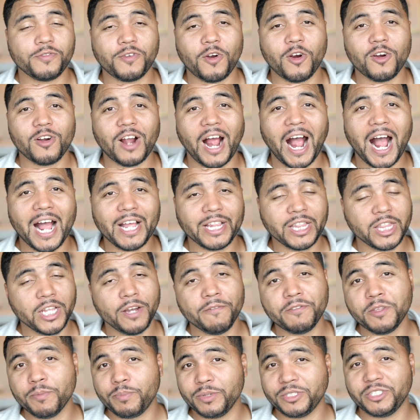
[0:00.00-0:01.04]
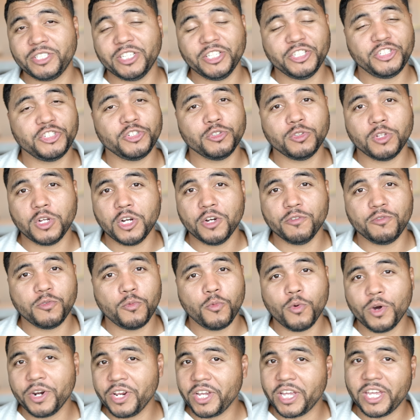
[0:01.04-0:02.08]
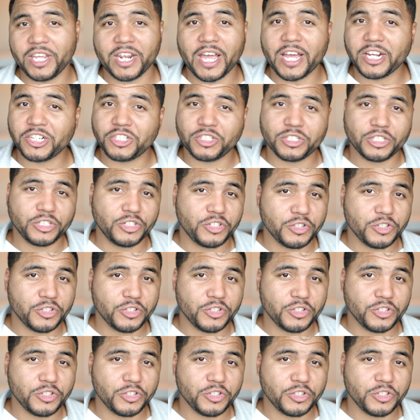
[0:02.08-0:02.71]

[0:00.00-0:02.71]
far I love the potential of what it can actually